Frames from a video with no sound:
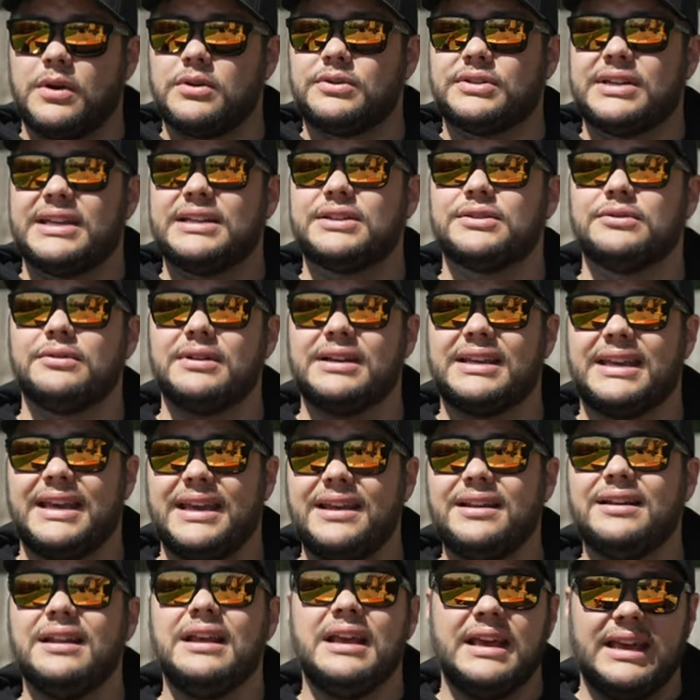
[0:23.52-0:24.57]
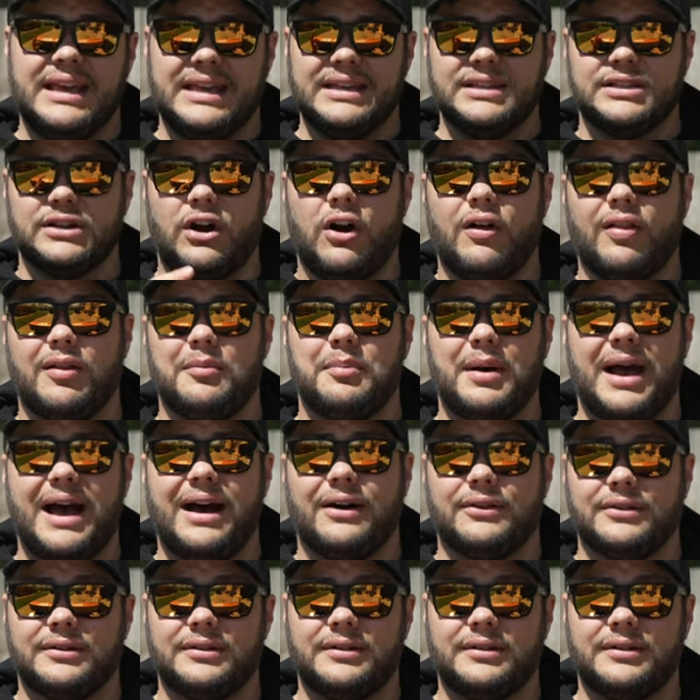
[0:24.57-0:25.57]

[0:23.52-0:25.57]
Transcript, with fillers: rotisserie kit is all about.